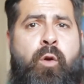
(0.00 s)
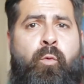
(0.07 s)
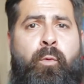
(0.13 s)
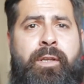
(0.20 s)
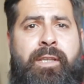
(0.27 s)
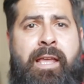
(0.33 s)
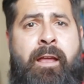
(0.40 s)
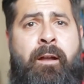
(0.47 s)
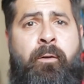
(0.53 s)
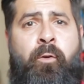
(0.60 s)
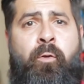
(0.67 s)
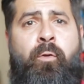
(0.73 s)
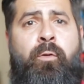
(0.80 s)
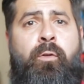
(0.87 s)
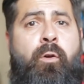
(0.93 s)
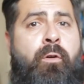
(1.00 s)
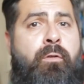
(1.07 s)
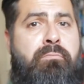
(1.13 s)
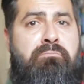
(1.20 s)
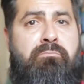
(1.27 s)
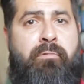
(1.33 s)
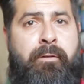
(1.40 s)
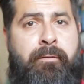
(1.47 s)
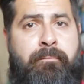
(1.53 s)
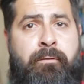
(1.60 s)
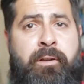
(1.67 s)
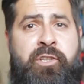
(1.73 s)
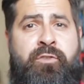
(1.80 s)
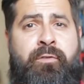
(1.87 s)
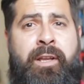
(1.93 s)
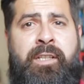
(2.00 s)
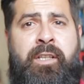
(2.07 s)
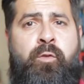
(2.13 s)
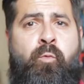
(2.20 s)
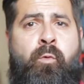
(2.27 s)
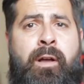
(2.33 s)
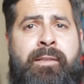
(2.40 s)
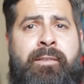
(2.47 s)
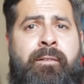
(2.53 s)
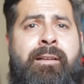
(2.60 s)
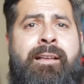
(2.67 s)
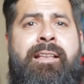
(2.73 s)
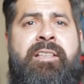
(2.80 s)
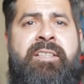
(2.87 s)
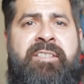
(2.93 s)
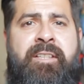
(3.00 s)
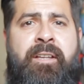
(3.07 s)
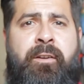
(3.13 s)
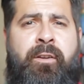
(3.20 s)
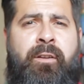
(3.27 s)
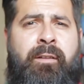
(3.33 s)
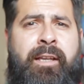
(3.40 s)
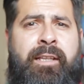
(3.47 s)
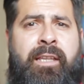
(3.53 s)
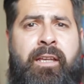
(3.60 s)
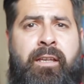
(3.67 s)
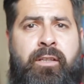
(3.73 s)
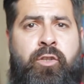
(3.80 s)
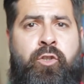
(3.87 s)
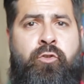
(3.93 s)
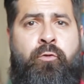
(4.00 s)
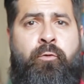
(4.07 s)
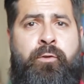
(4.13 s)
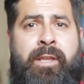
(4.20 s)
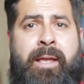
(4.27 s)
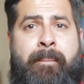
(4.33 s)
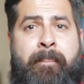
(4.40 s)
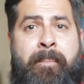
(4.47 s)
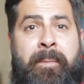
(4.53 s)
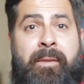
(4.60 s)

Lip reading: with air-cooled or refrigerated water circulating through them.